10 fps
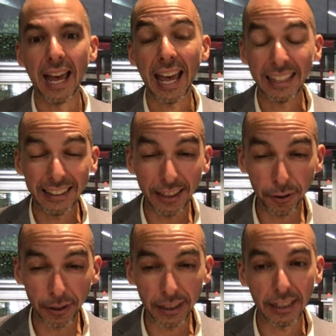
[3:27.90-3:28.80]
And
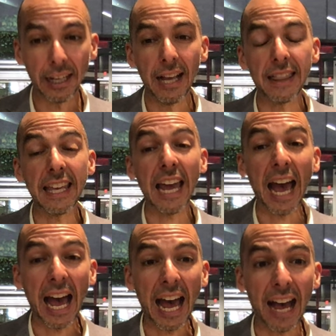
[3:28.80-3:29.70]
literally, they
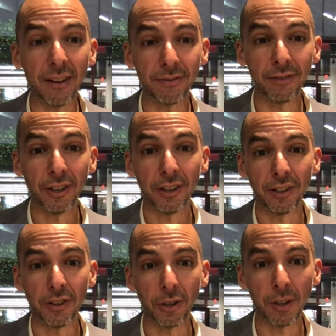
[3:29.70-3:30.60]
have
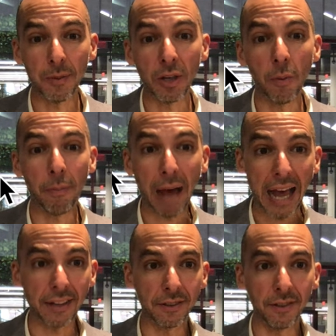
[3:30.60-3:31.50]
you know, let me go
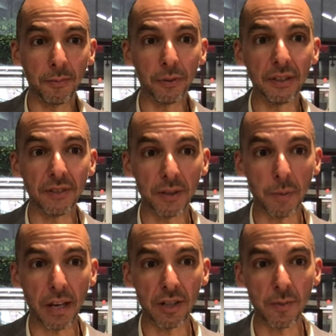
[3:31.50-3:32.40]
back to the previous
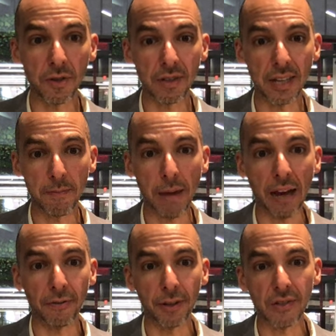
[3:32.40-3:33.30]
page. let me just hit
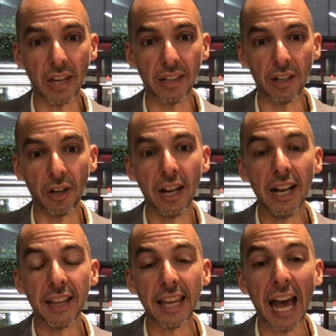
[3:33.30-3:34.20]
back for a second here.
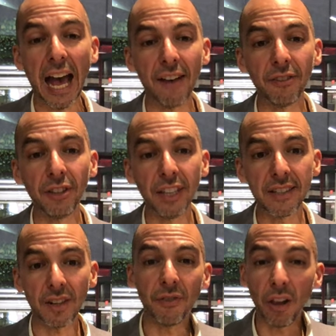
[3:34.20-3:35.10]
They have a
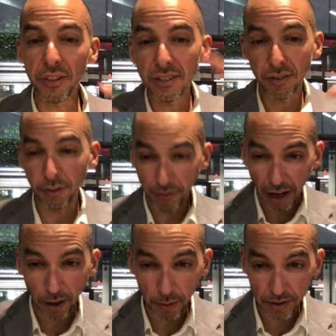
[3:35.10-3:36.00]
list of all these different
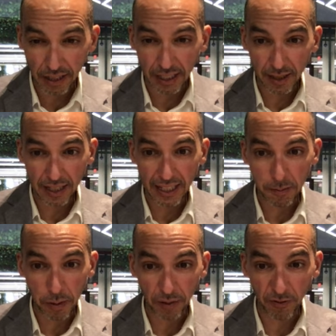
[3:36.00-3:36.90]
variables that they
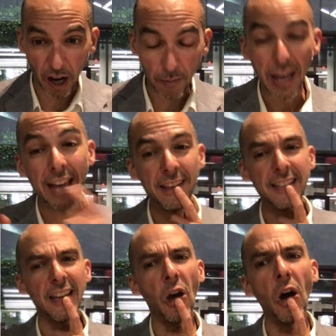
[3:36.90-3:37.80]
could pick from, and they
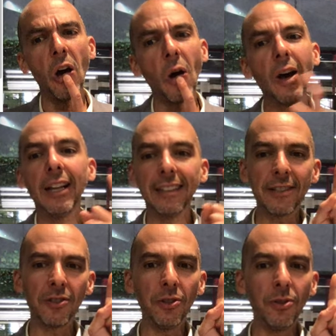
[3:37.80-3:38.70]
say, oh,
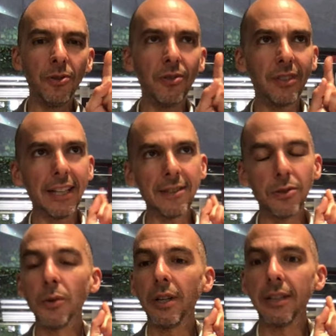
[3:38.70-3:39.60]
let's use, let's
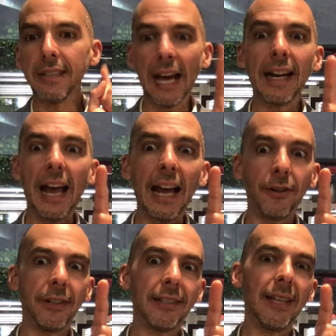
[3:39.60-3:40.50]
do a data
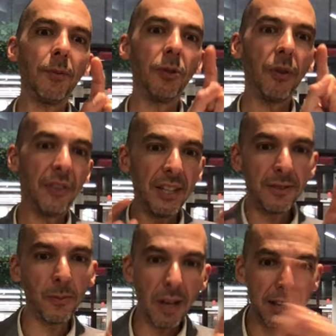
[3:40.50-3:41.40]
aggregate table with
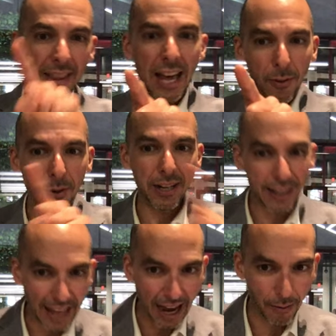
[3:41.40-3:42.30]
this one, that one,
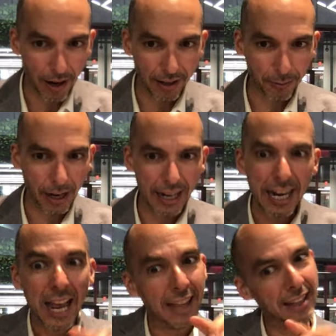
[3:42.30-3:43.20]
and that one, right?
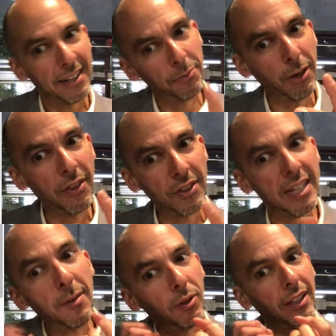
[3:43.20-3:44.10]
And then they run the
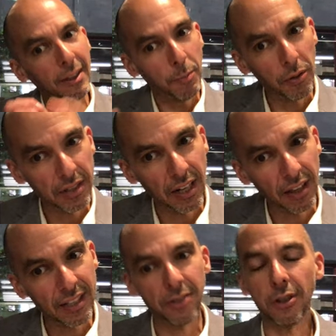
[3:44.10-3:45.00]
table and they post it on
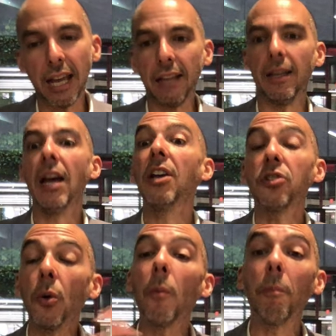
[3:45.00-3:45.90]
the internet.
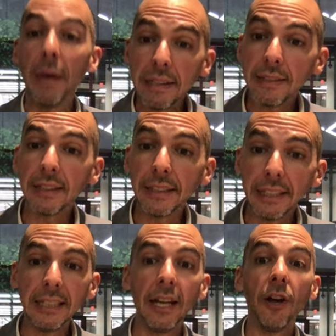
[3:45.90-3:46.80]
So
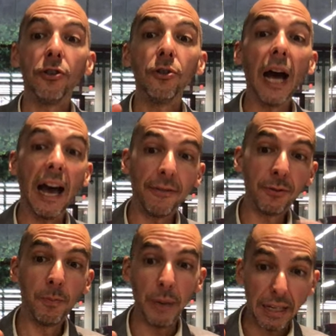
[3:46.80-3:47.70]
basically, you have
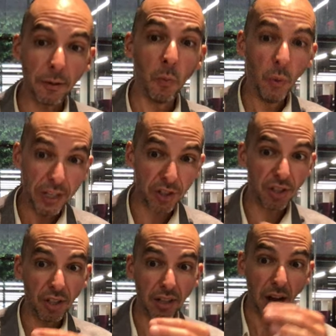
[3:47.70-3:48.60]
to pick
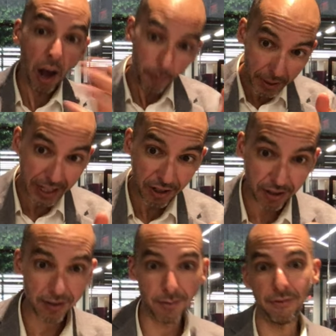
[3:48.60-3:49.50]
which
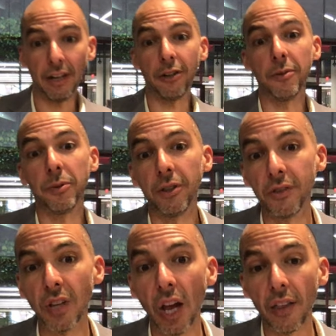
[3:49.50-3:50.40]
combinations of
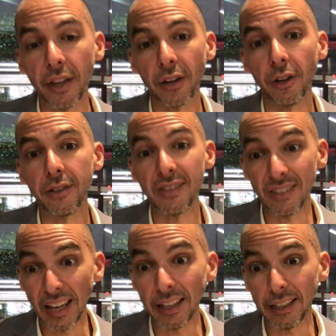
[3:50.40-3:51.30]
variables that are
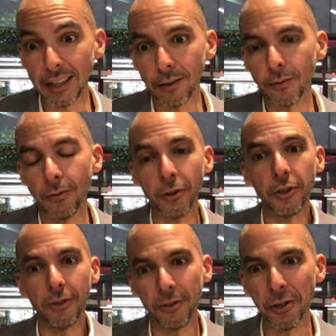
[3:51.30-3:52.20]
salient for,
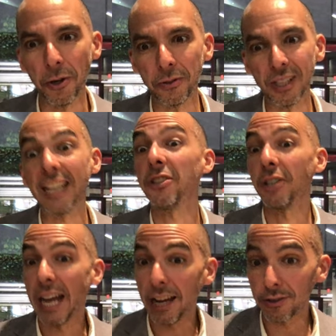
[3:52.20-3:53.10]
you know, to get your
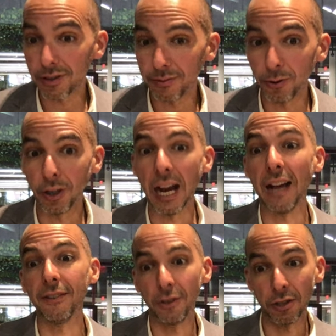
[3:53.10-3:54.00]
counts for
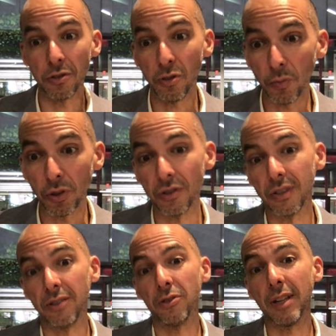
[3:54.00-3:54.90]
your consumers
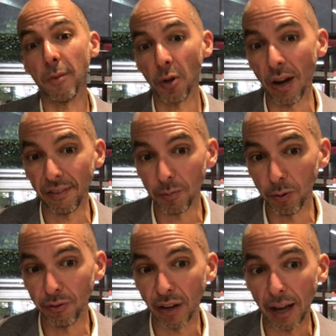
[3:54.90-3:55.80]
and your demographic
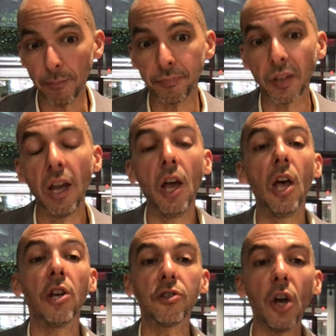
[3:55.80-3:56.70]
profile.
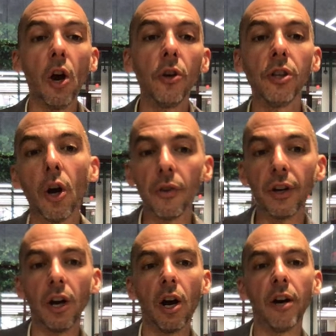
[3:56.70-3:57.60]
So, you know,
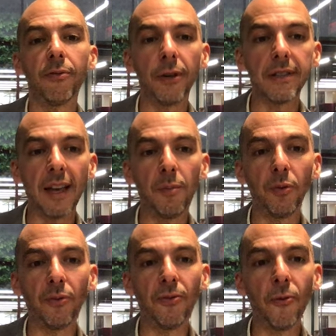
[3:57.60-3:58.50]
there are, for example,
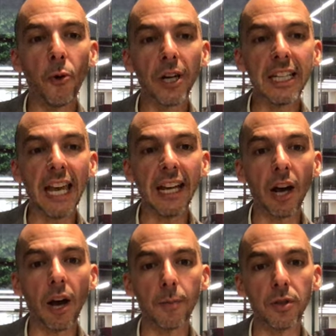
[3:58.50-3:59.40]
48
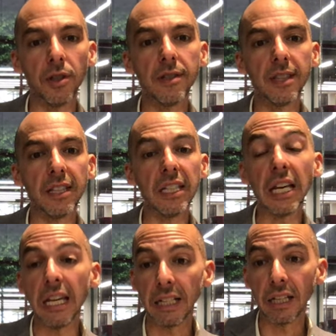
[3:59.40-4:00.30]
options in the
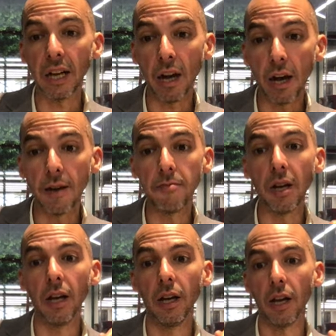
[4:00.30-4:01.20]

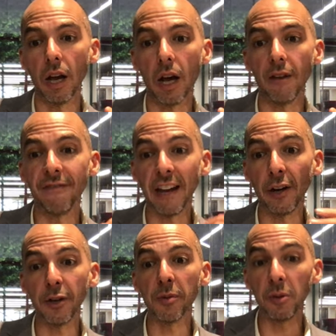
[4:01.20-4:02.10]
income uh,
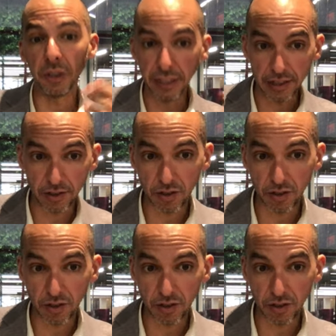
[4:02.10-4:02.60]
variable list.